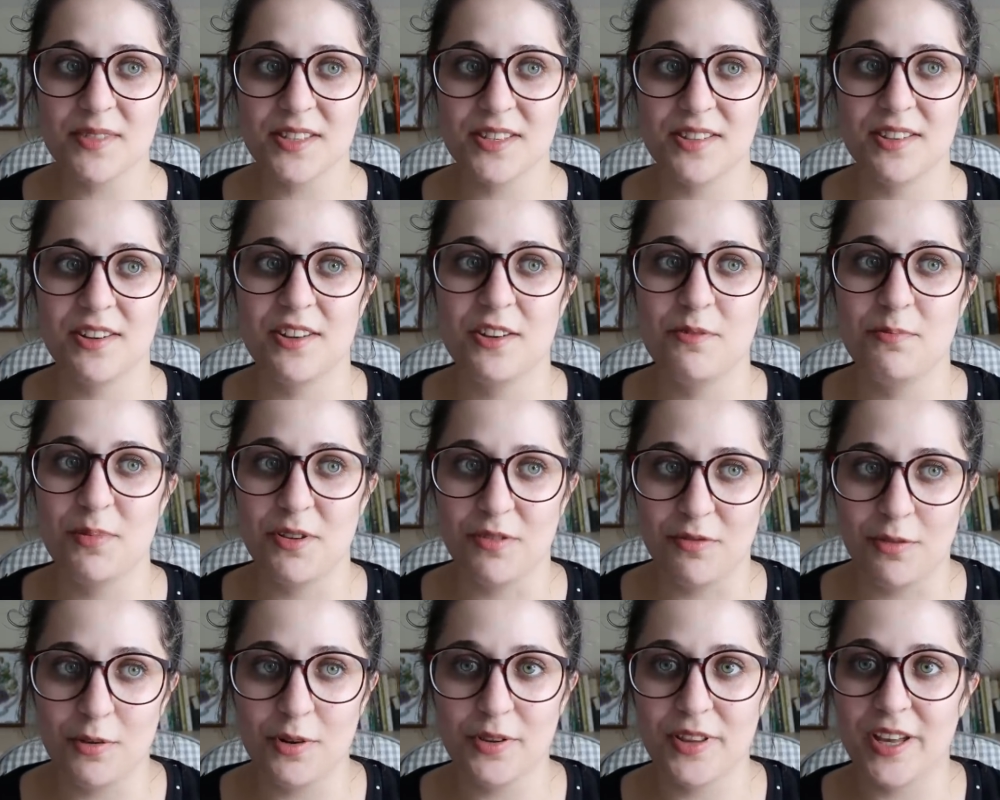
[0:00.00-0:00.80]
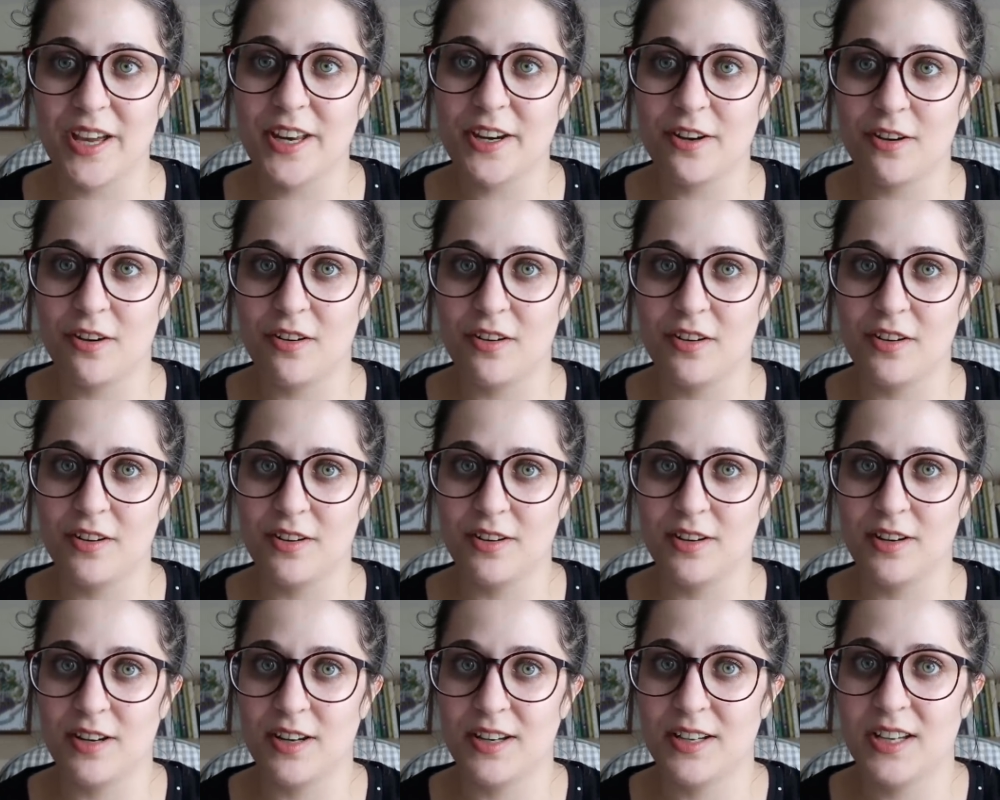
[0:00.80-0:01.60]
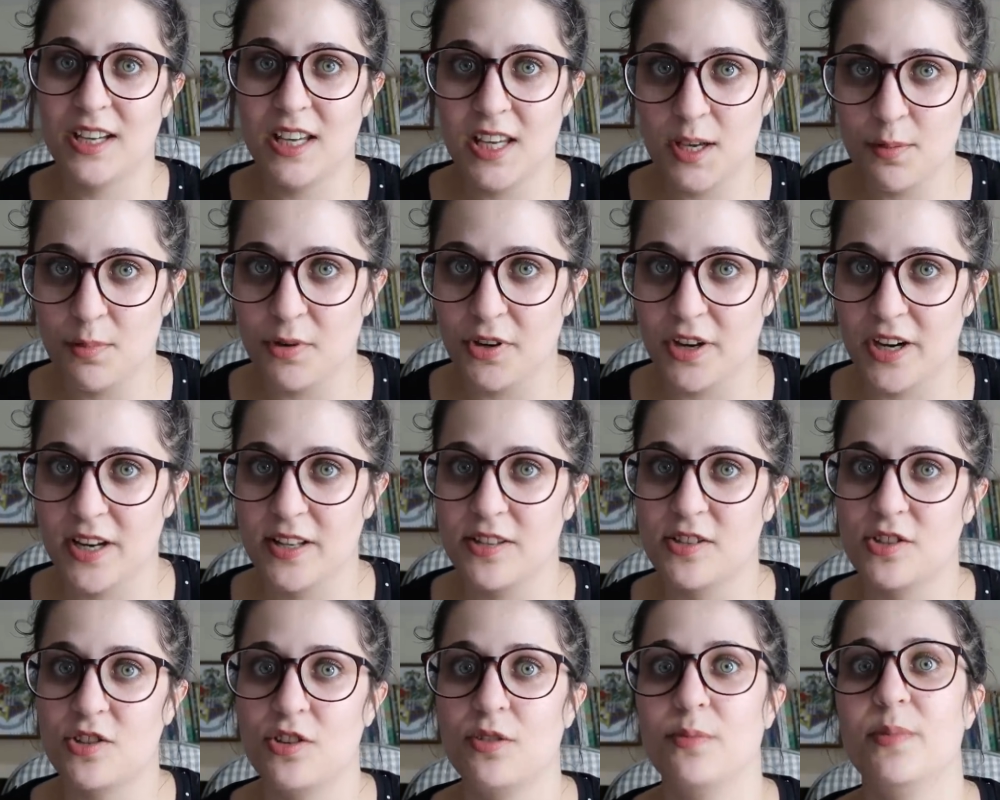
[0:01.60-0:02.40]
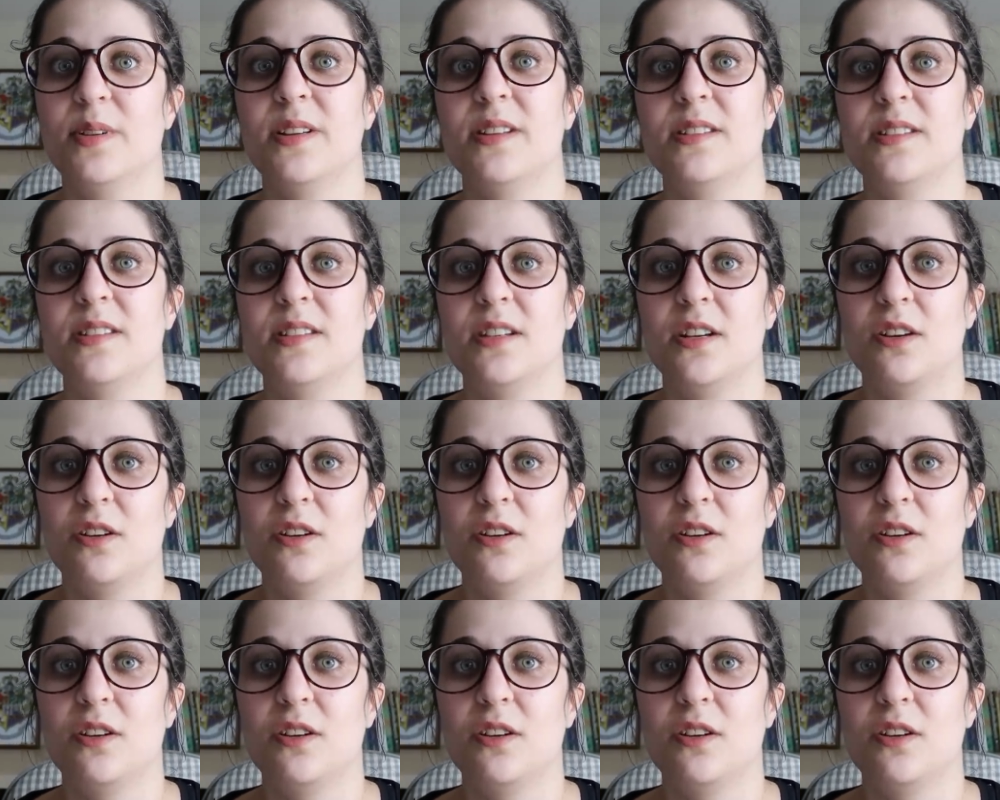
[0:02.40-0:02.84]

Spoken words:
So before that, on keyboard instruments,